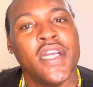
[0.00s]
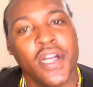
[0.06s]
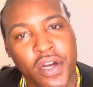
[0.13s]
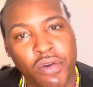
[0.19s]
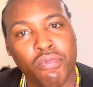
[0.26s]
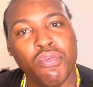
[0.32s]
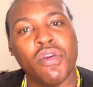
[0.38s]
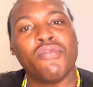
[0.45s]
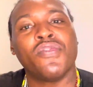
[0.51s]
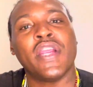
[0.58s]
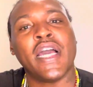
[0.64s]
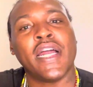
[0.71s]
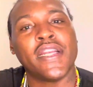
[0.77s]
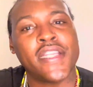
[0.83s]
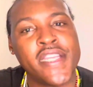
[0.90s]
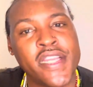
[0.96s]
or what
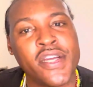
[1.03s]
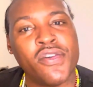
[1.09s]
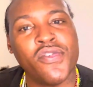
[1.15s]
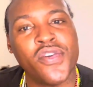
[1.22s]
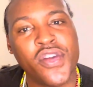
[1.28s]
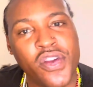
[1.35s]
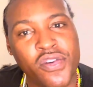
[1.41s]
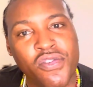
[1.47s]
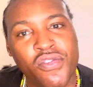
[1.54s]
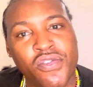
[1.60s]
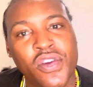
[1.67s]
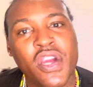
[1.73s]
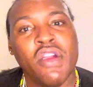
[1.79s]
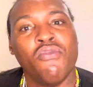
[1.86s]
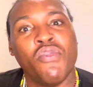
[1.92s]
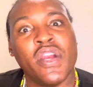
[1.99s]
reality going on
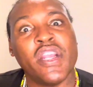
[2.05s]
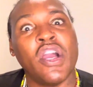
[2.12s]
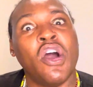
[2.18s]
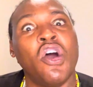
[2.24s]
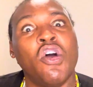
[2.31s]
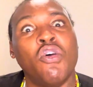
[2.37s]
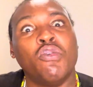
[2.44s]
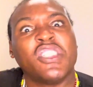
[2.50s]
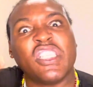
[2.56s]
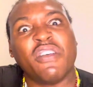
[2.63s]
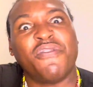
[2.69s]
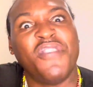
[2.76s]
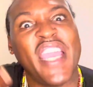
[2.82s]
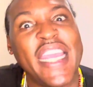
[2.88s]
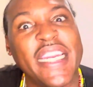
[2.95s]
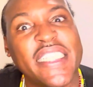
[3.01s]
when it all was a
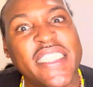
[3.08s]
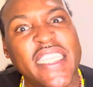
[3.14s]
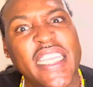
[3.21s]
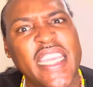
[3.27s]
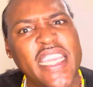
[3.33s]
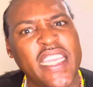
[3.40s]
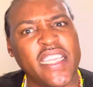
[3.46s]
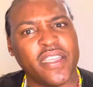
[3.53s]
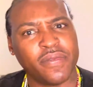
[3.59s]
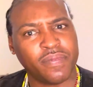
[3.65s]
fantasy.